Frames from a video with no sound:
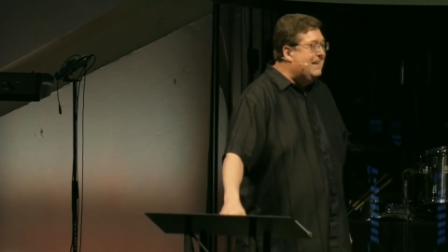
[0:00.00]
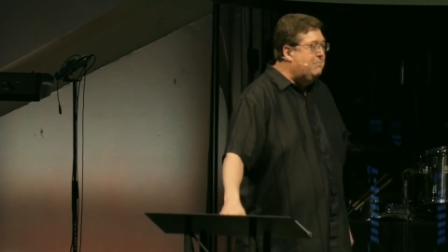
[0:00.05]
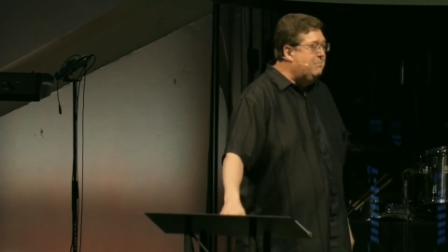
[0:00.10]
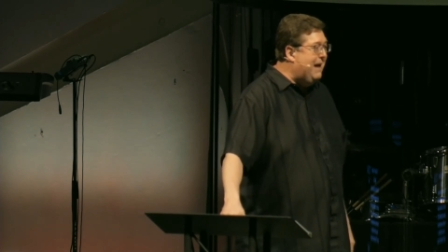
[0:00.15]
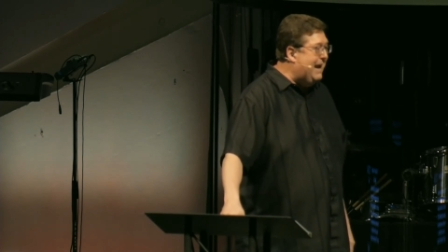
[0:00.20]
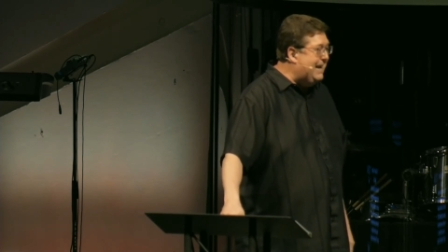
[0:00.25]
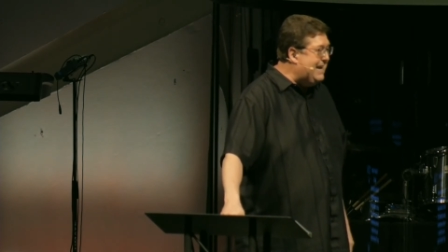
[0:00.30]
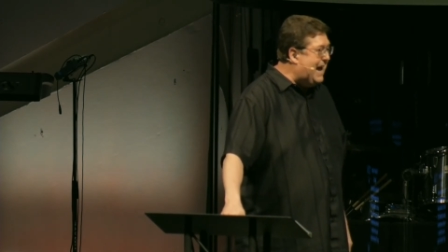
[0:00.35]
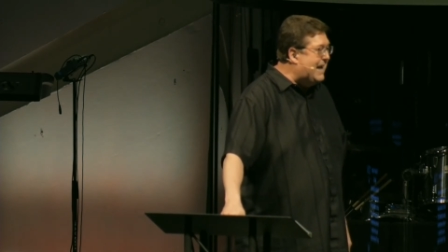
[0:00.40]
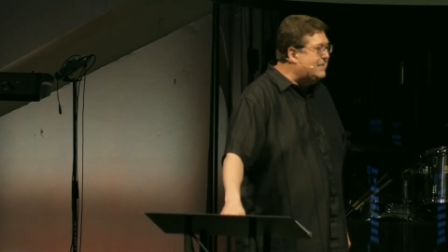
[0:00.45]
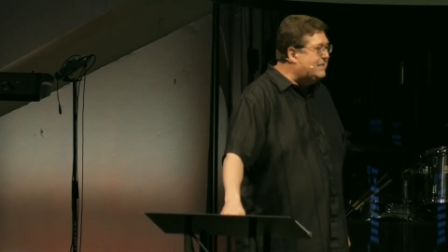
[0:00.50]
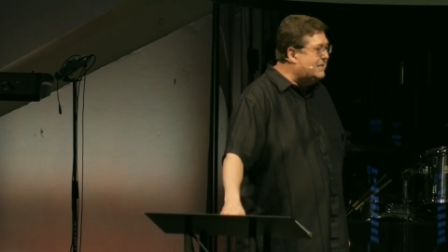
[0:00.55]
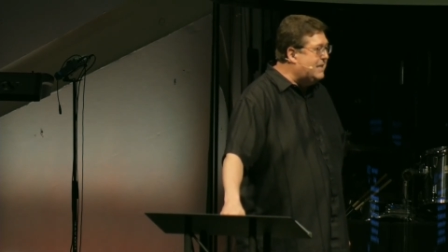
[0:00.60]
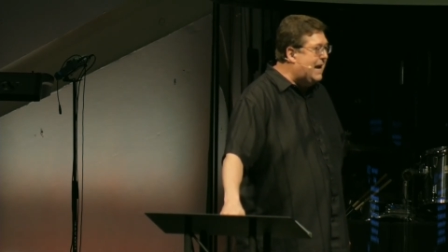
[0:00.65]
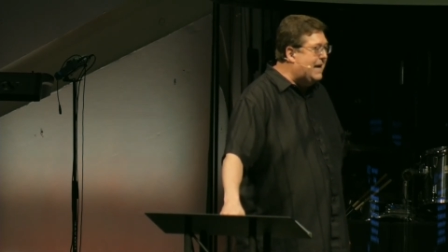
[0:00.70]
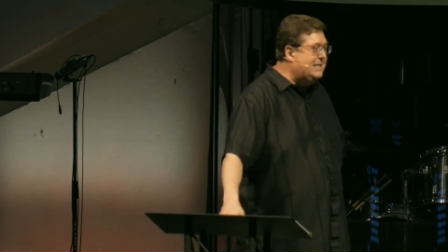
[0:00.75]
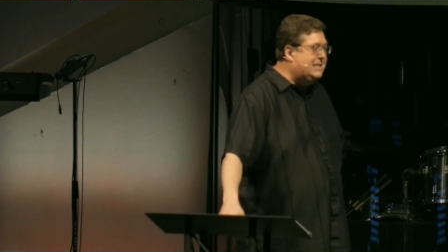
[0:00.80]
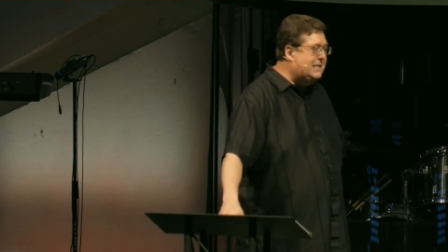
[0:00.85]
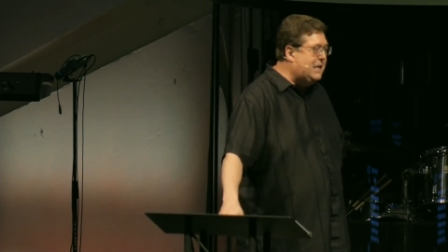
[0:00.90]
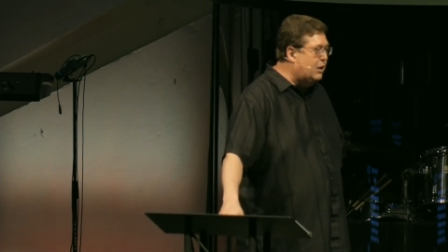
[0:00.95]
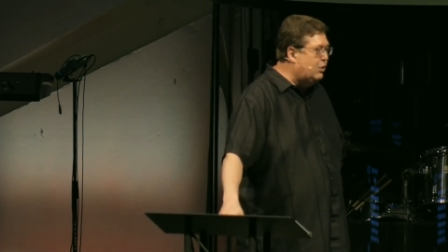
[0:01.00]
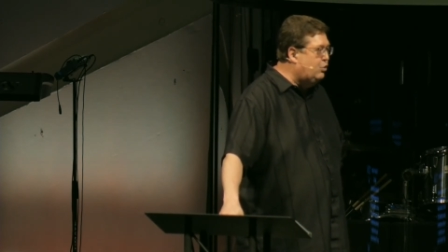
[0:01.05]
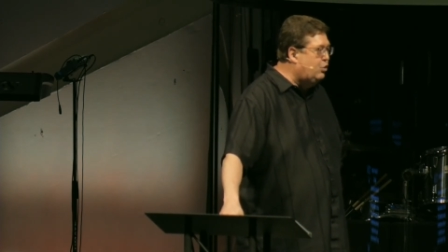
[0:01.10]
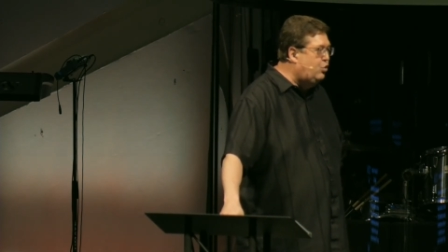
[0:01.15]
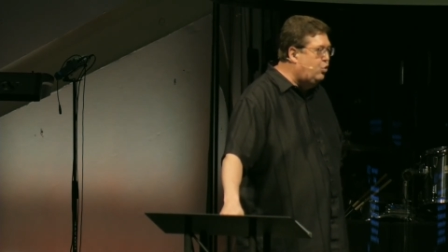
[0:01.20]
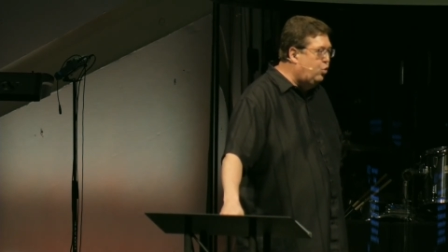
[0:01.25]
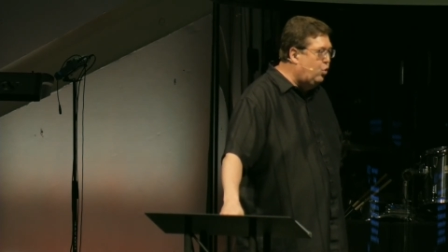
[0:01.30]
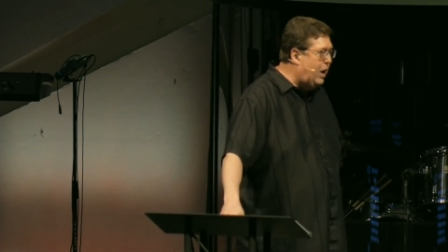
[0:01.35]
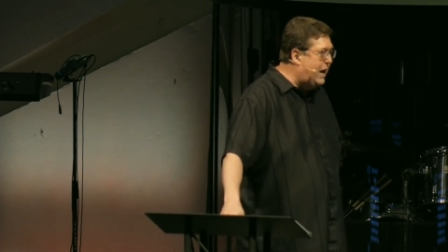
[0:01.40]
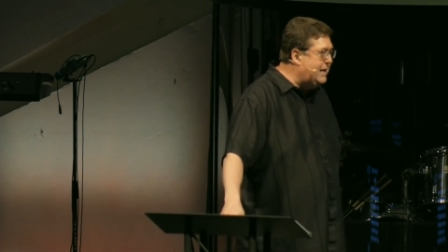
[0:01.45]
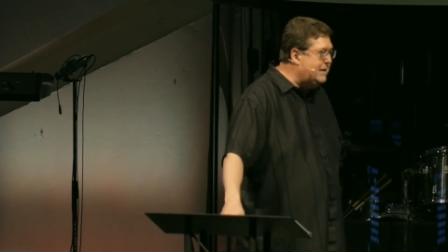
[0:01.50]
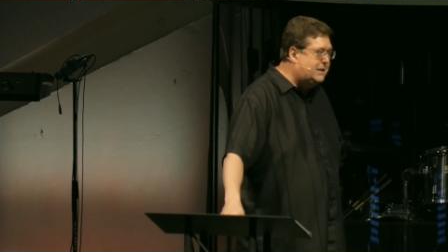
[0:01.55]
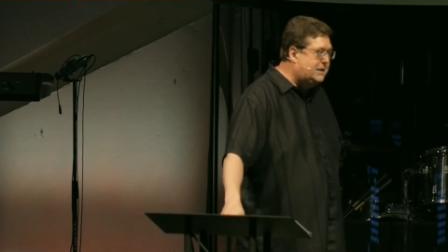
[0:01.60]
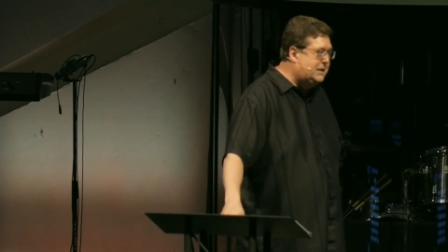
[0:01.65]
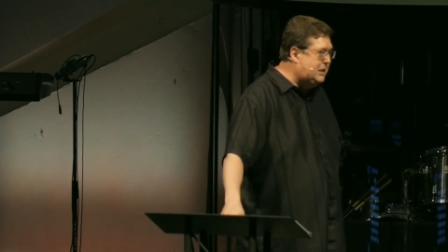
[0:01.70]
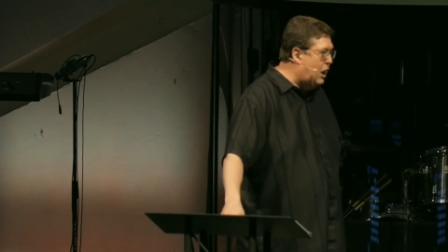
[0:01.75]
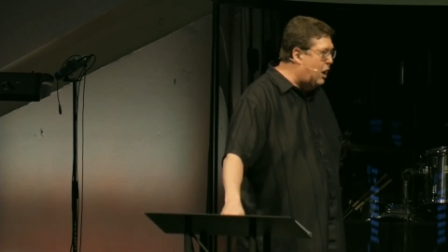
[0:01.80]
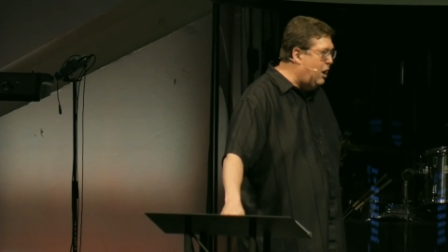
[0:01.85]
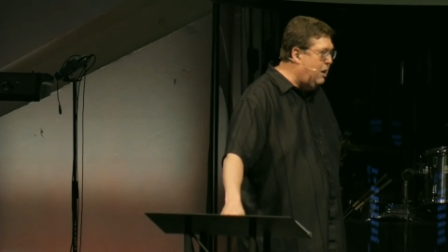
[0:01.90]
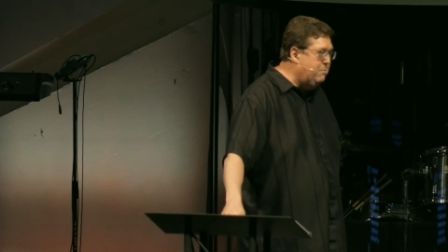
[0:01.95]
man, that's, that's a great
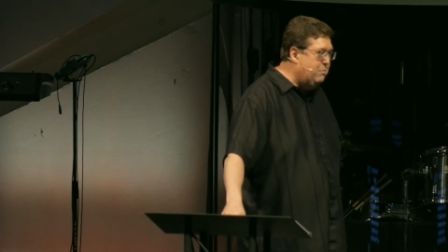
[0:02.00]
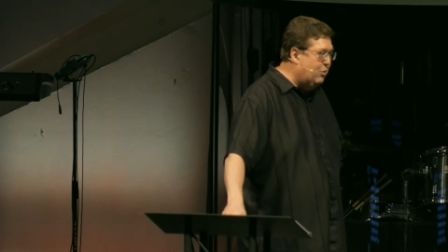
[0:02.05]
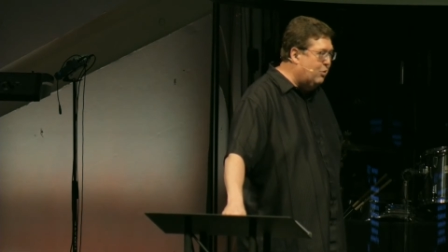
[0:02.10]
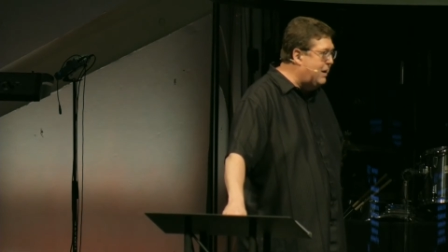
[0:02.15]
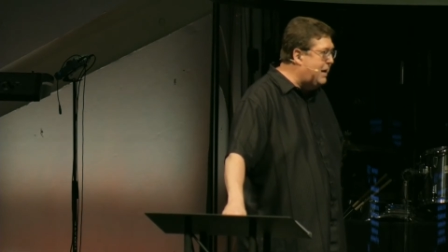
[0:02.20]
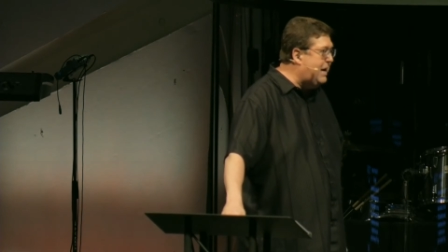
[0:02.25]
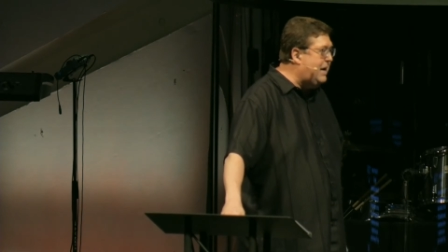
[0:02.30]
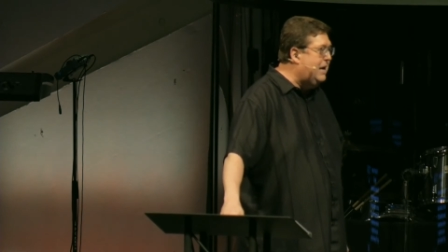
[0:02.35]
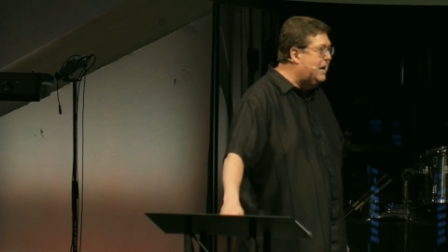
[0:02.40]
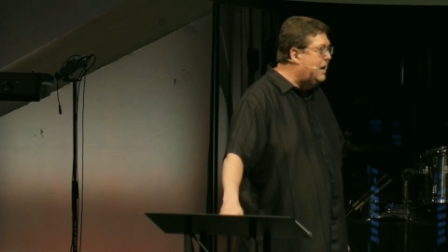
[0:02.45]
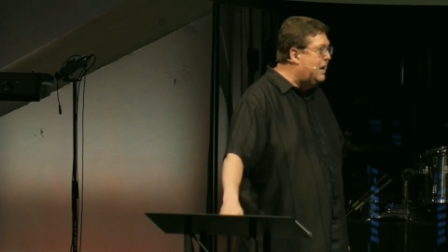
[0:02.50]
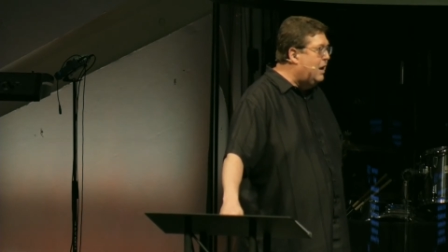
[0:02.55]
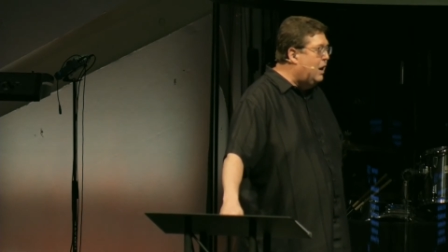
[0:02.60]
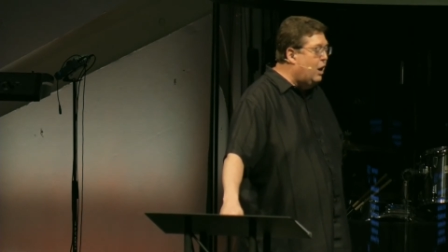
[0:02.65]
summary